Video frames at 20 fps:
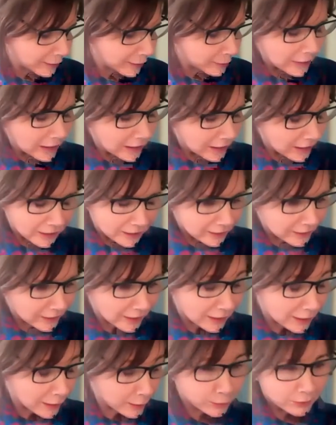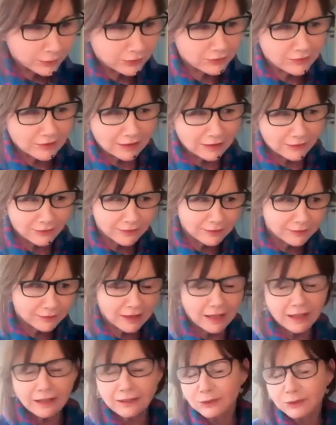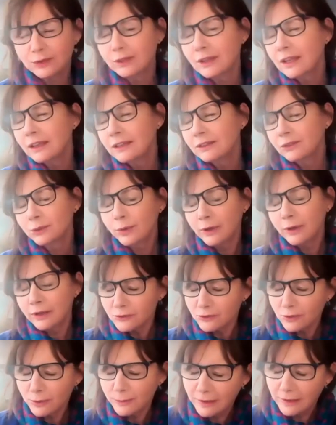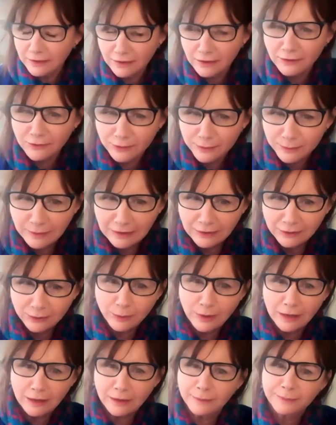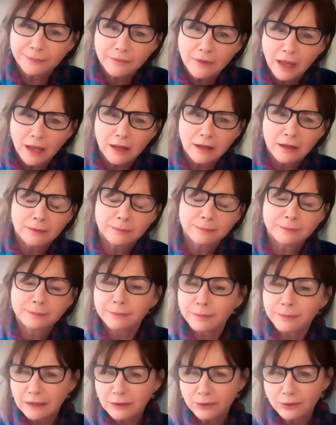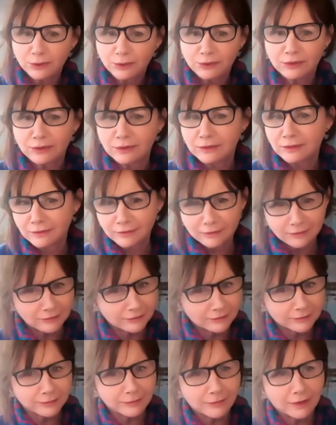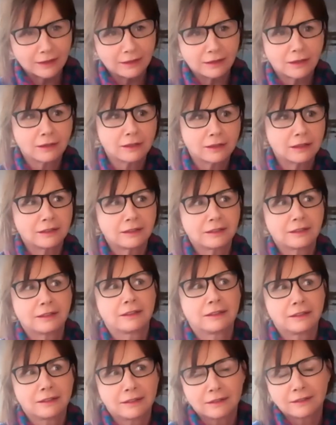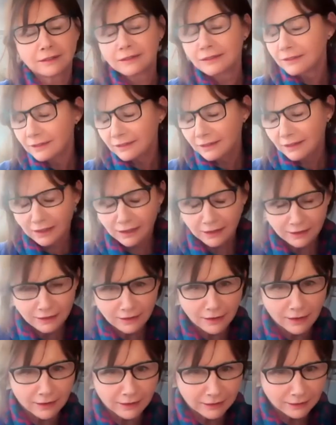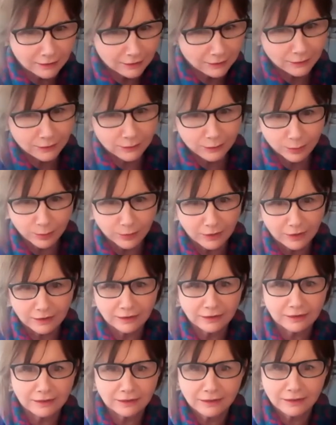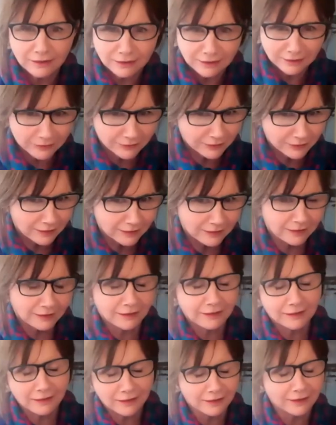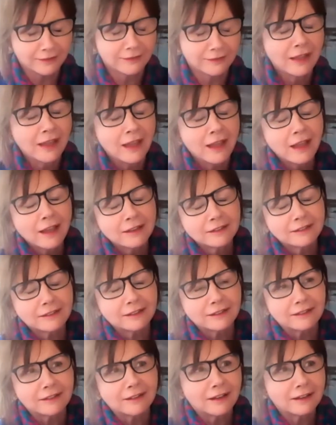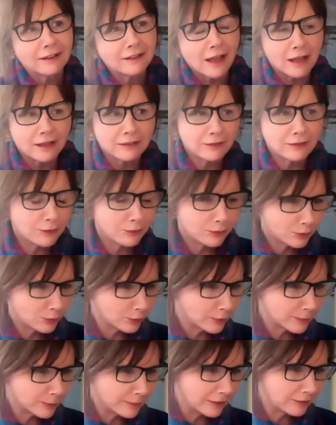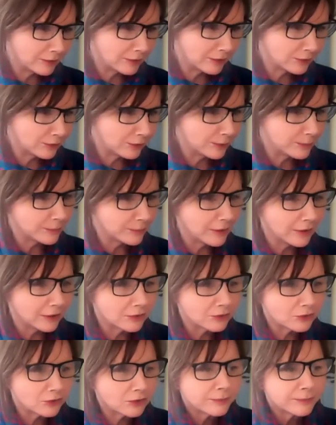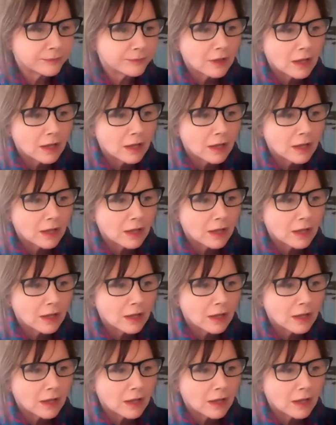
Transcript: it, it, it was really it's, it's quite traumatic for me as well um, because my youngest nearly died twice. Very yeah, so I, I don't talk about it too much.